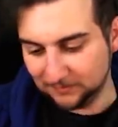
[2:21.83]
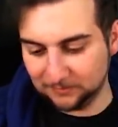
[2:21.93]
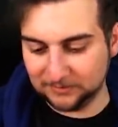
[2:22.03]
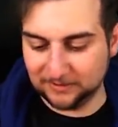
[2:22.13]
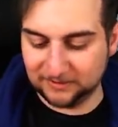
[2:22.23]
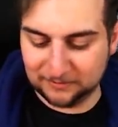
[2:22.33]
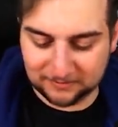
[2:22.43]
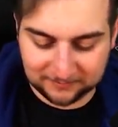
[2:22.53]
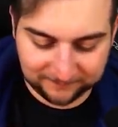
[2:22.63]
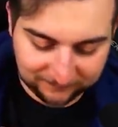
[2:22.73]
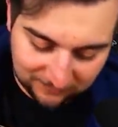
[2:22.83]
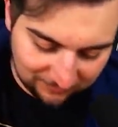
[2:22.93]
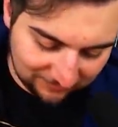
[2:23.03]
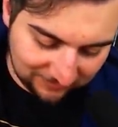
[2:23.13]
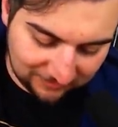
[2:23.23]
Hold on, I need to, I
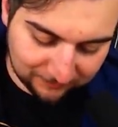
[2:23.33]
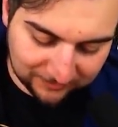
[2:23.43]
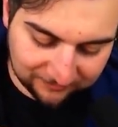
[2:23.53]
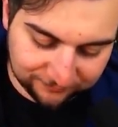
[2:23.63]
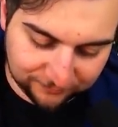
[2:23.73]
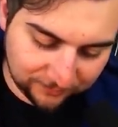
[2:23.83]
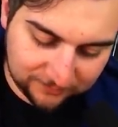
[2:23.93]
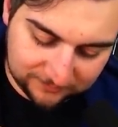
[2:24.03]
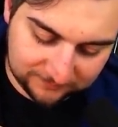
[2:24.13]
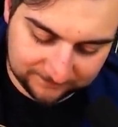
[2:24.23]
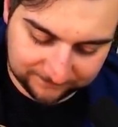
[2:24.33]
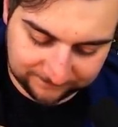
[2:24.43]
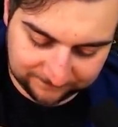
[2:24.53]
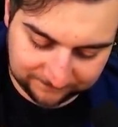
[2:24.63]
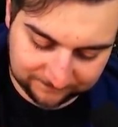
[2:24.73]
need to make a phone call.
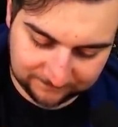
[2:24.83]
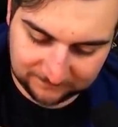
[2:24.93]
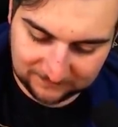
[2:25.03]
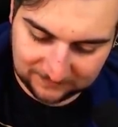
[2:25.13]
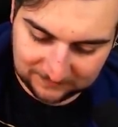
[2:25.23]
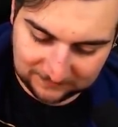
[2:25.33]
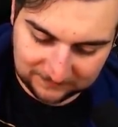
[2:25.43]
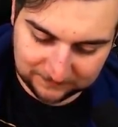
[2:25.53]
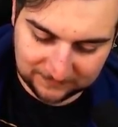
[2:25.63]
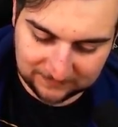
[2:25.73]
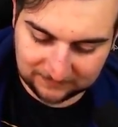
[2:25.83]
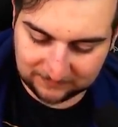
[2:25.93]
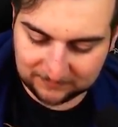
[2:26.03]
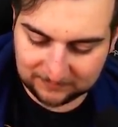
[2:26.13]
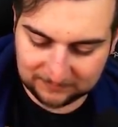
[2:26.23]
Just
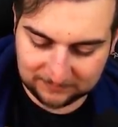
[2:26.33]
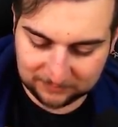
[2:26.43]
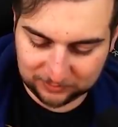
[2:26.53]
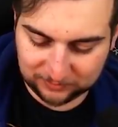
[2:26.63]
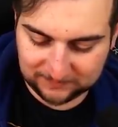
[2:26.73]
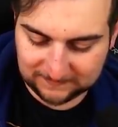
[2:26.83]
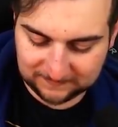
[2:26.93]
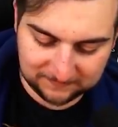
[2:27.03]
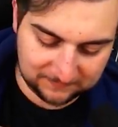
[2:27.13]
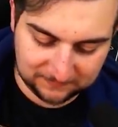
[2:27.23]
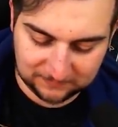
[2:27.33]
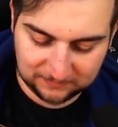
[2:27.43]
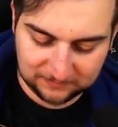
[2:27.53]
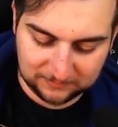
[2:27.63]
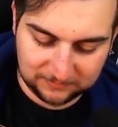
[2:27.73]
making sure that
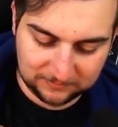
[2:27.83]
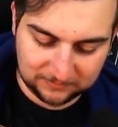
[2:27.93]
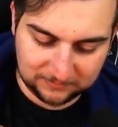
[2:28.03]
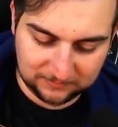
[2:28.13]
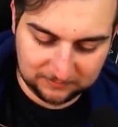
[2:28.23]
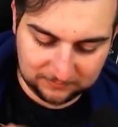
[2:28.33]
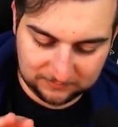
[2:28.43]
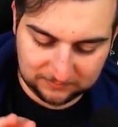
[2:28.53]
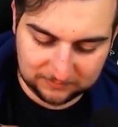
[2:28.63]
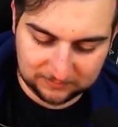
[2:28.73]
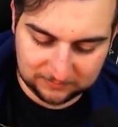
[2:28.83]
I, okay. Uh,